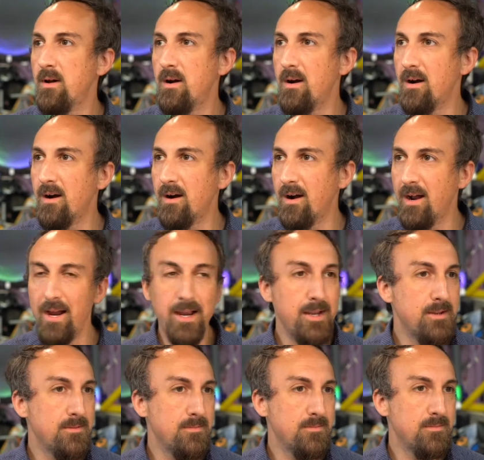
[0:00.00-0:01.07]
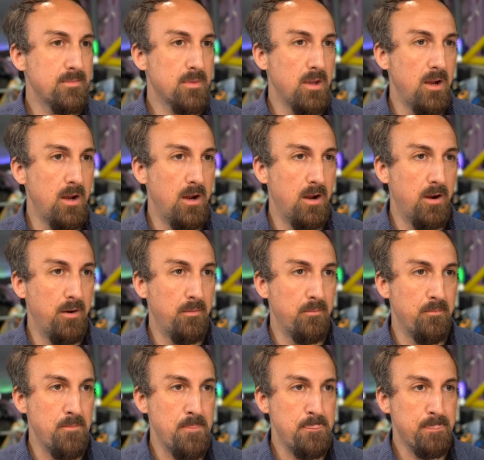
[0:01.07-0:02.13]
All right.
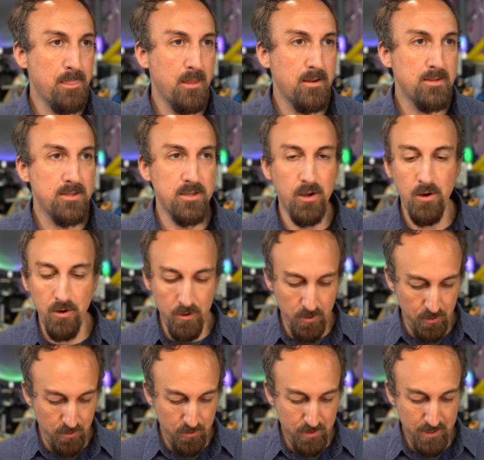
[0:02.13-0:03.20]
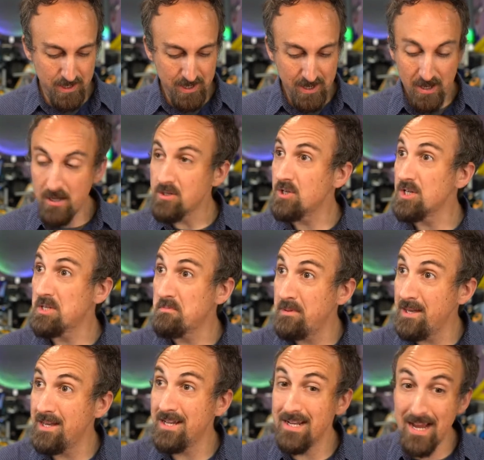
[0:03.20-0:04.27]
Um, so just
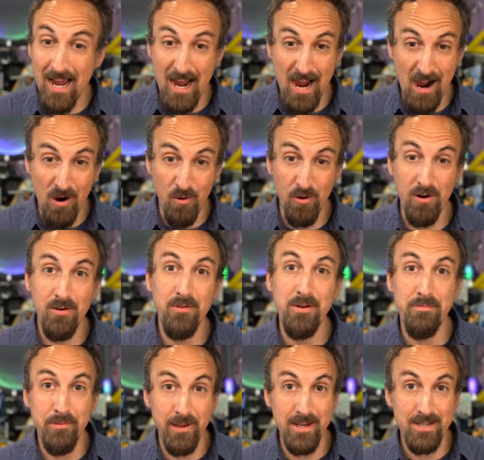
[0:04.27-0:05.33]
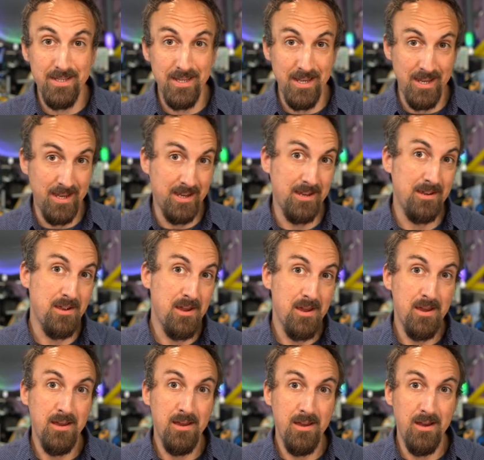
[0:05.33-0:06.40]
spent an hour replacing
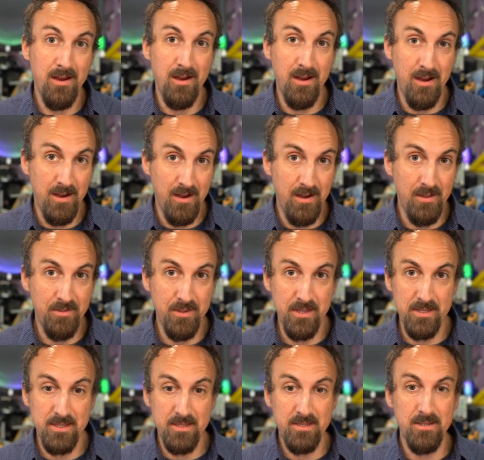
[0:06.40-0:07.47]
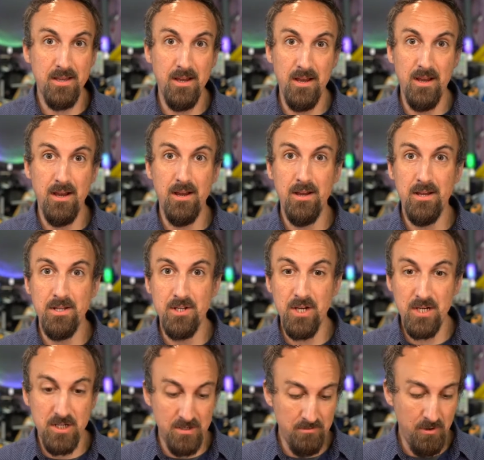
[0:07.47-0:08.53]
this
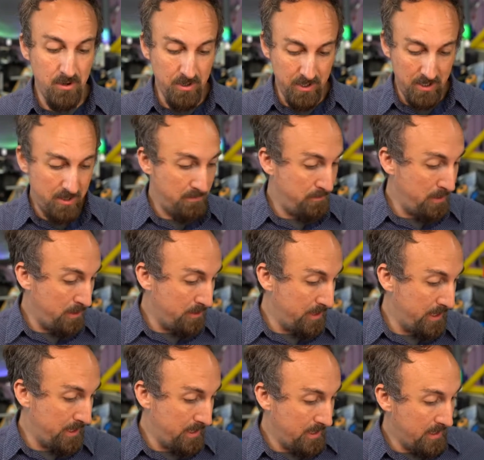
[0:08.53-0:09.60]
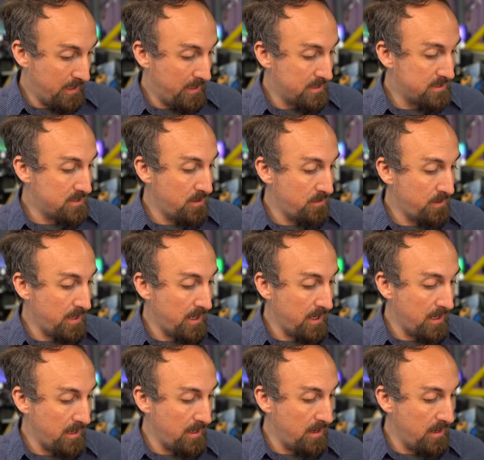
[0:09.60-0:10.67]
injection molded component in a
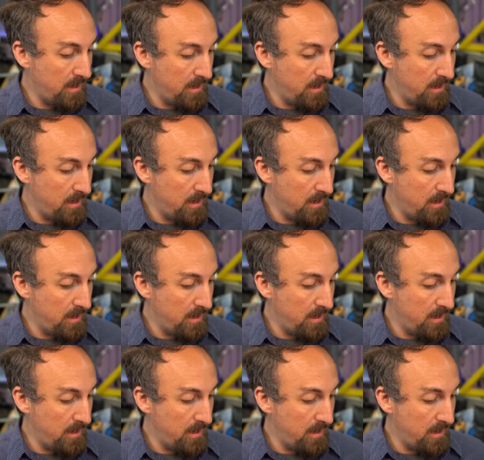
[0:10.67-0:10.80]
Sony